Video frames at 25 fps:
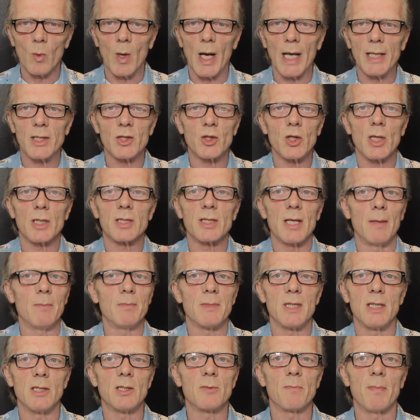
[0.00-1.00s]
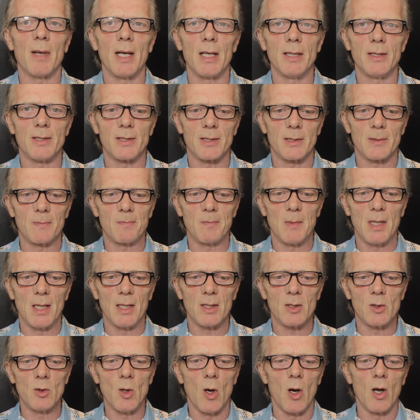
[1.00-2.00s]
it's just empty space.
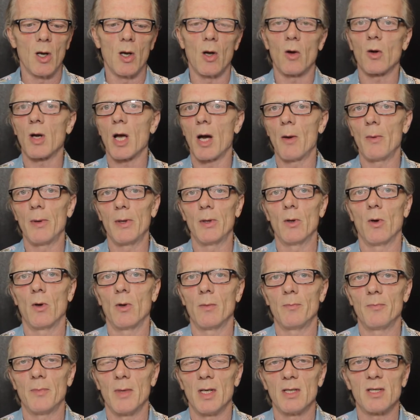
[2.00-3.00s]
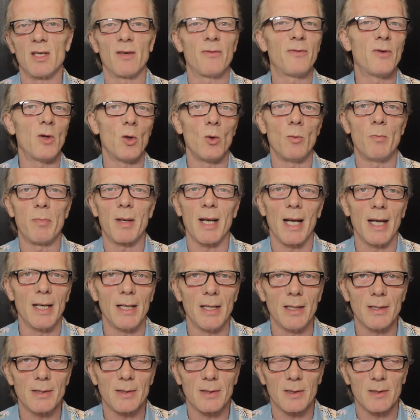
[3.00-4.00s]
There's not a lot going on. There's a few
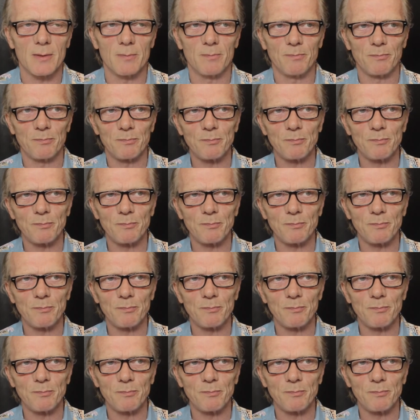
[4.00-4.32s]
planets.